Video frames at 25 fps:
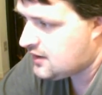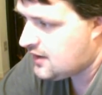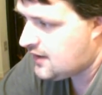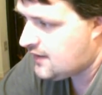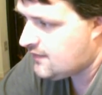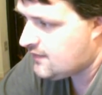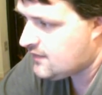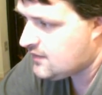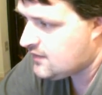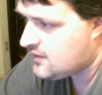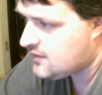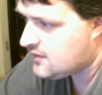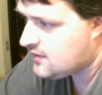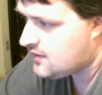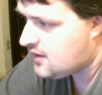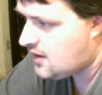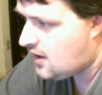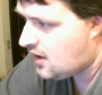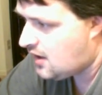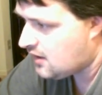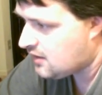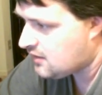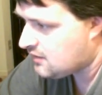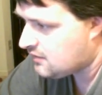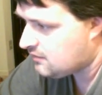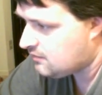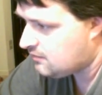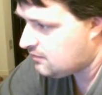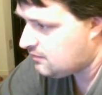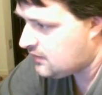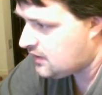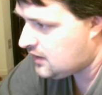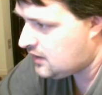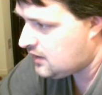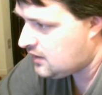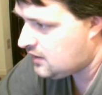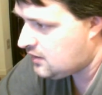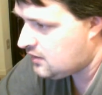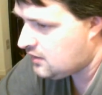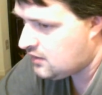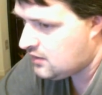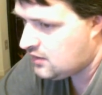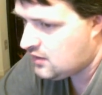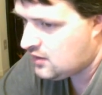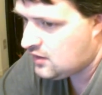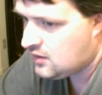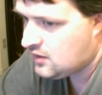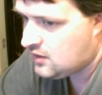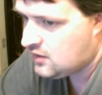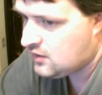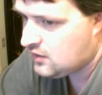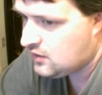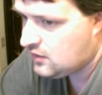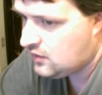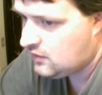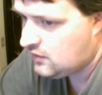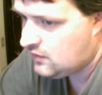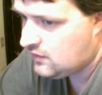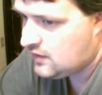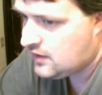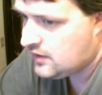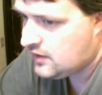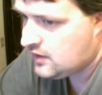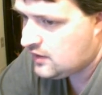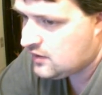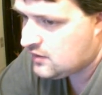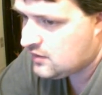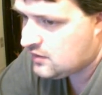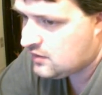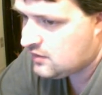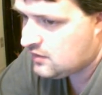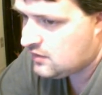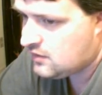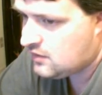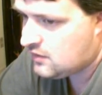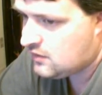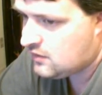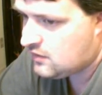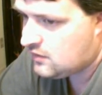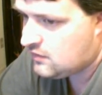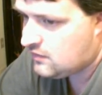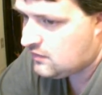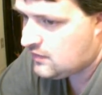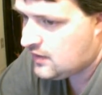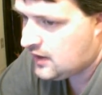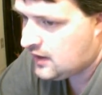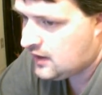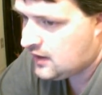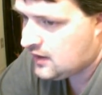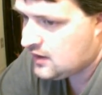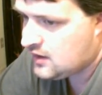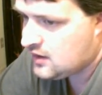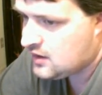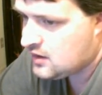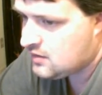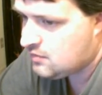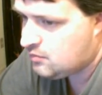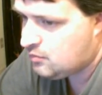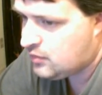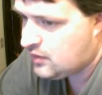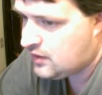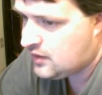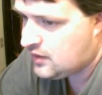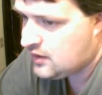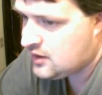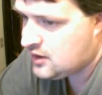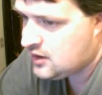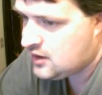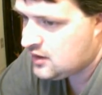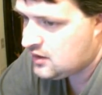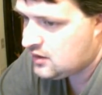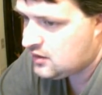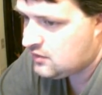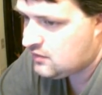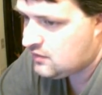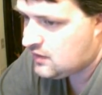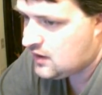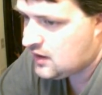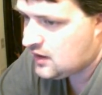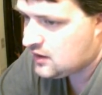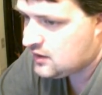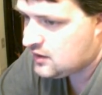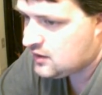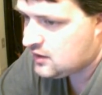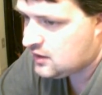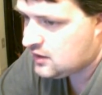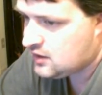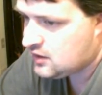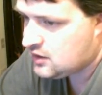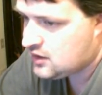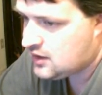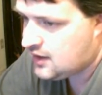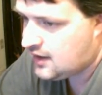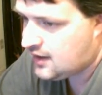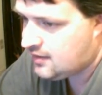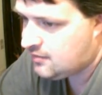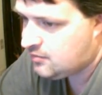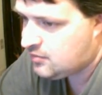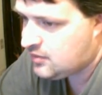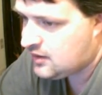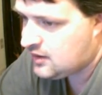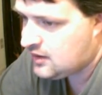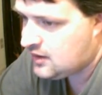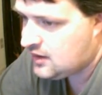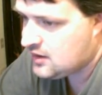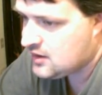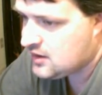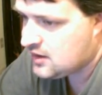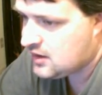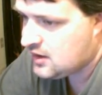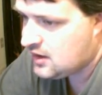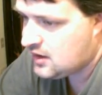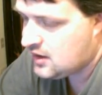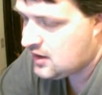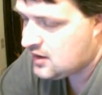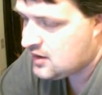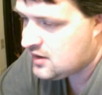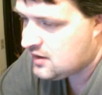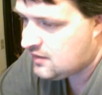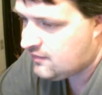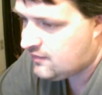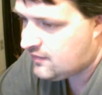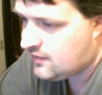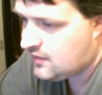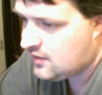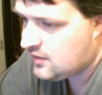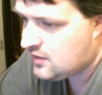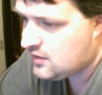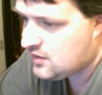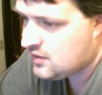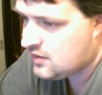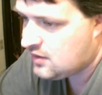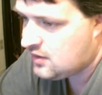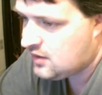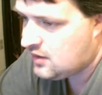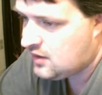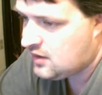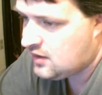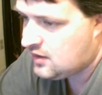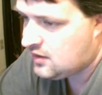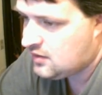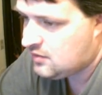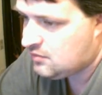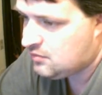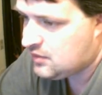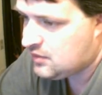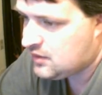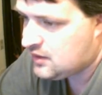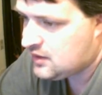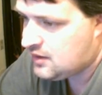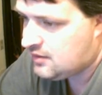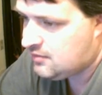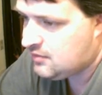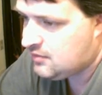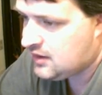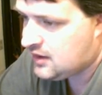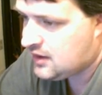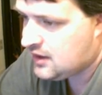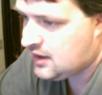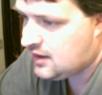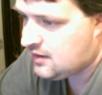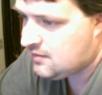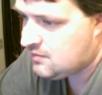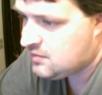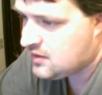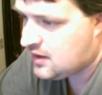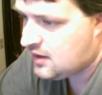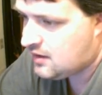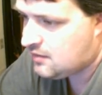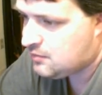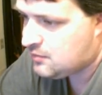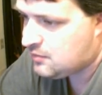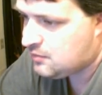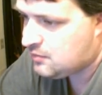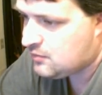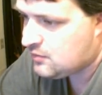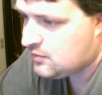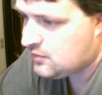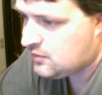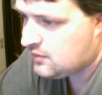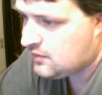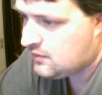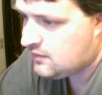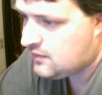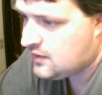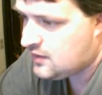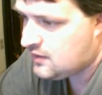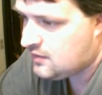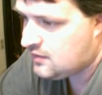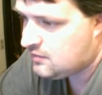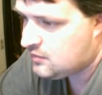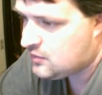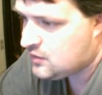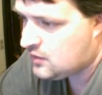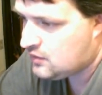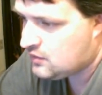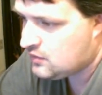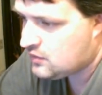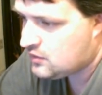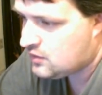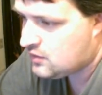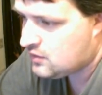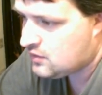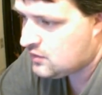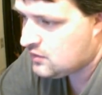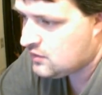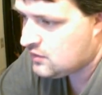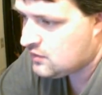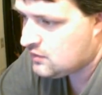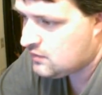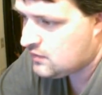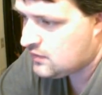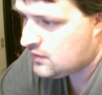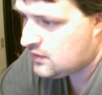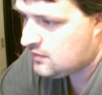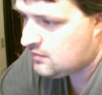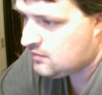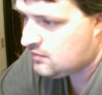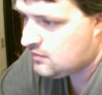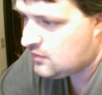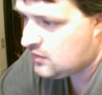David Stockman, who as Reagan's budget director championed these cuts at first, but then became skeptical of them, told journalist William